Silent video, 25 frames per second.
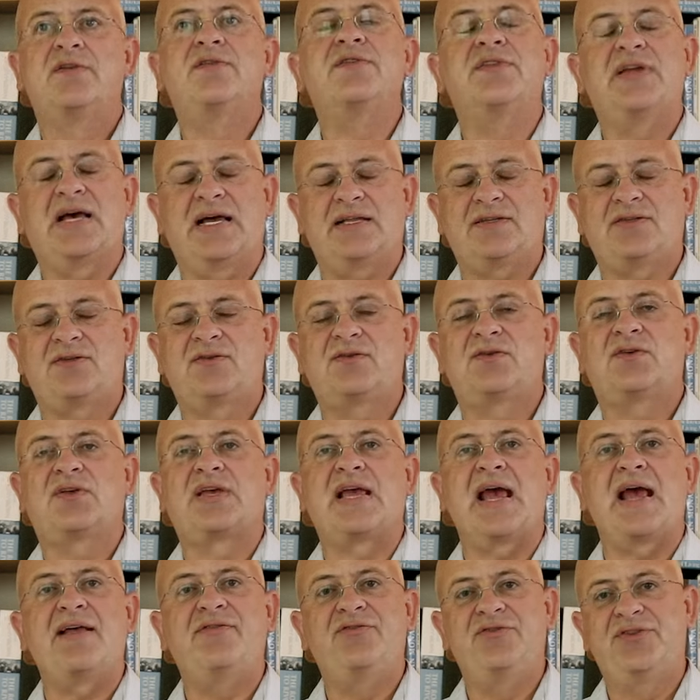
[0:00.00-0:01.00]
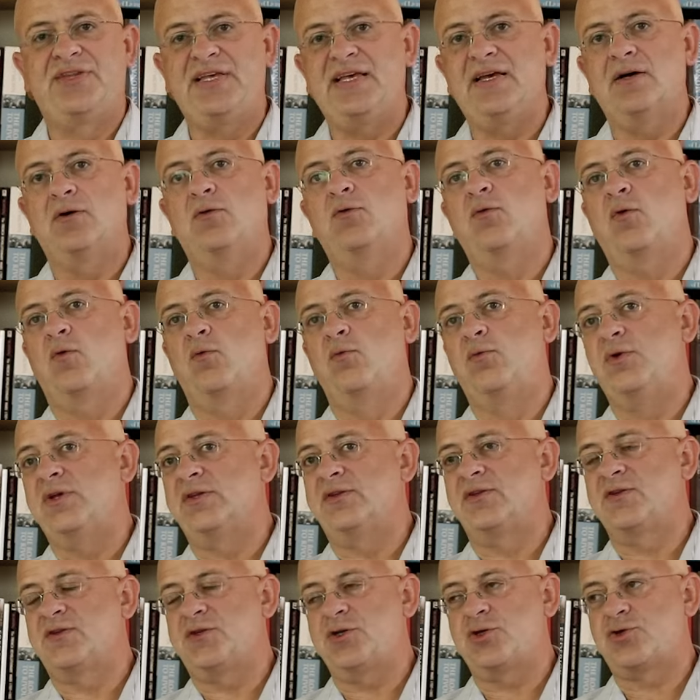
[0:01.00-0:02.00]
that can deal
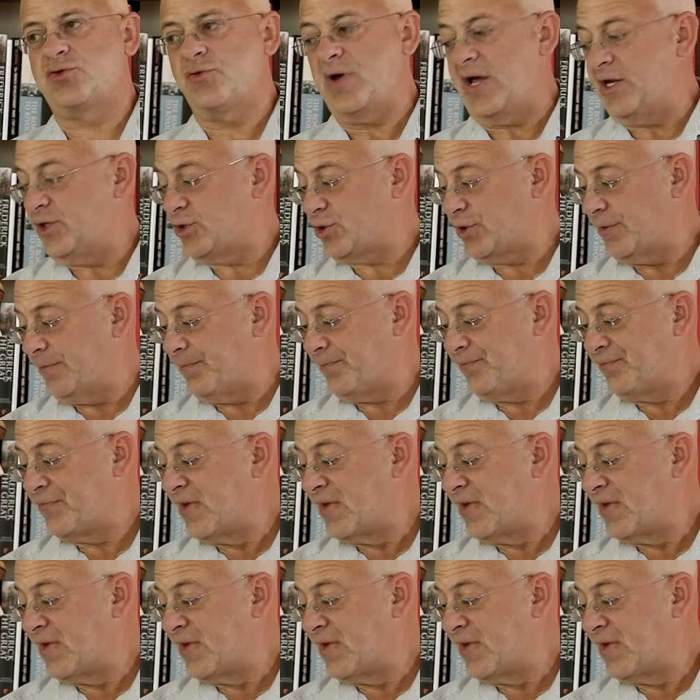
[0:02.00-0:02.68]
with the situation.